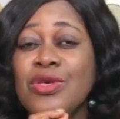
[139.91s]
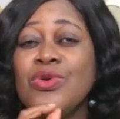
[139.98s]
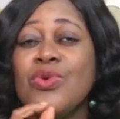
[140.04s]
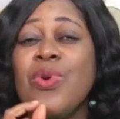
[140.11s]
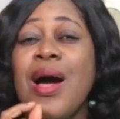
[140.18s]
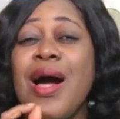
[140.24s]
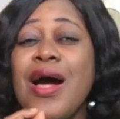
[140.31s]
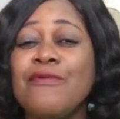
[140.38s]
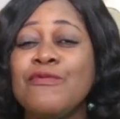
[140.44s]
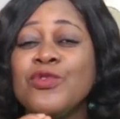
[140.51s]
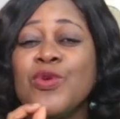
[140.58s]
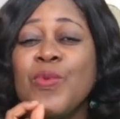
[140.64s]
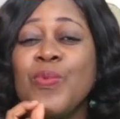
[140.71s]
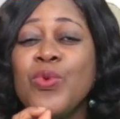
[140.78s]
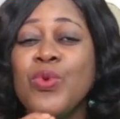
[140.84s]
you have
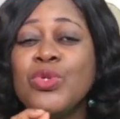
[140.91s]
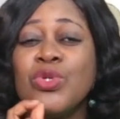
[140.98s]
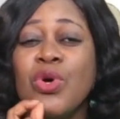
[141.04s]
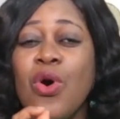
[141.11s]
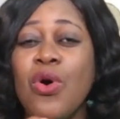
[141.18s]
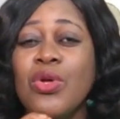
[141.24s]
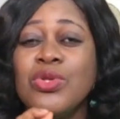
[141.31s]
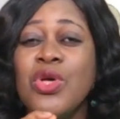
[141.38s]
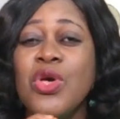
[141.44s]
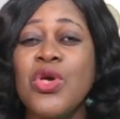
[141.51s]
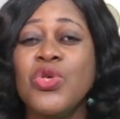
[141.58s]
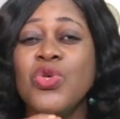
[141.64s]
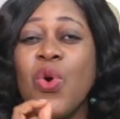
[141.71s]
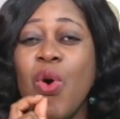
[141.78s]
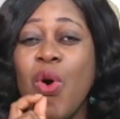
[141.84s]
to put on
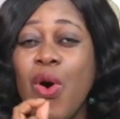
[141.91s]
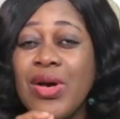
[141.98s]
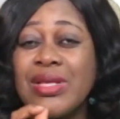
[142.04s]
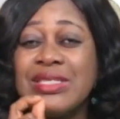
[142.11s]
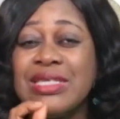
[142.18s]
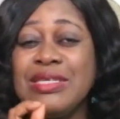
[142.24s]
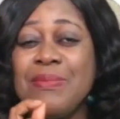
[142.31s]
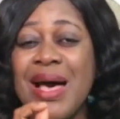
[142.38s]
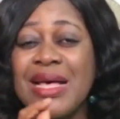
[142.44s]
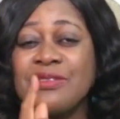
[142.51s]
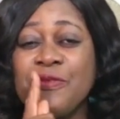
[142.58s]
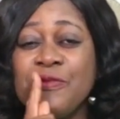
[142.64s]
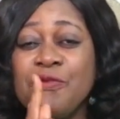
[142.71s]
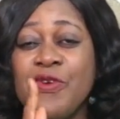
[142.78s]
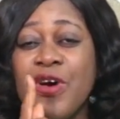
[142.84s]
your oxygen mask
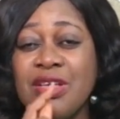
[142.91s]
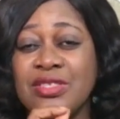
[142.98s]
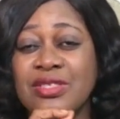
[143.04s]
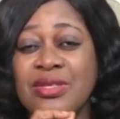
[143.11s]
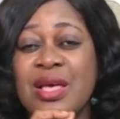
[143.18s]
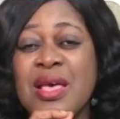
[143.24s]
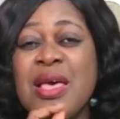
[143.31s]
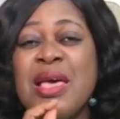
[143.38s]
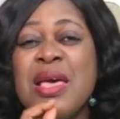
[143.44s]
first